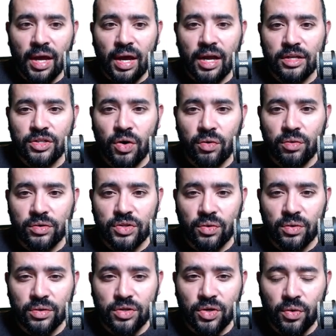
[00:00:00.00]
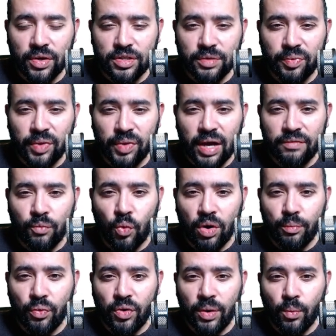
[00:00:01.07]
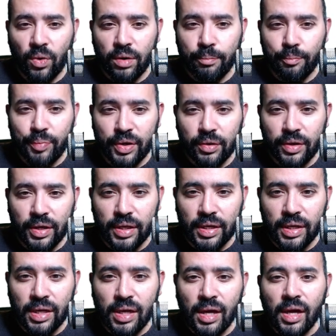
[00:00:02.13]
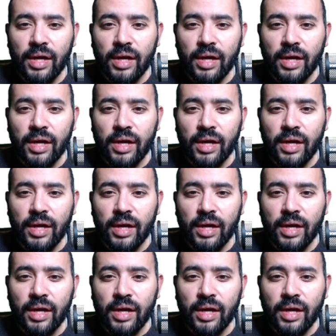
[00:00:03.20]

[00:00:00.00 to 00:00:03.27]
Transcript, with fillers: and a total so- token supply of 1.1 billion.